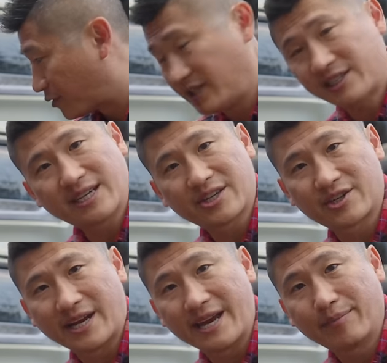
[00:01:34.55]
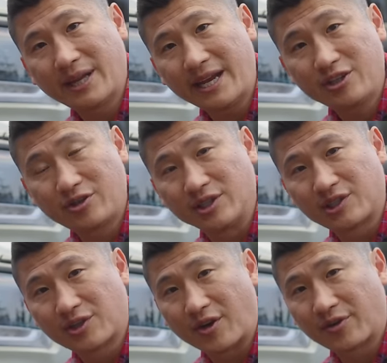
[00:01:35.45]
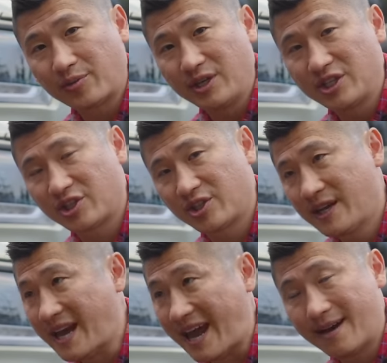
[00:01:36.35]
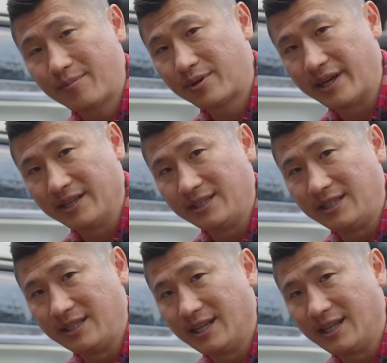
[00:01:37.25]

For this section, I am planning to install 3-inch amber LED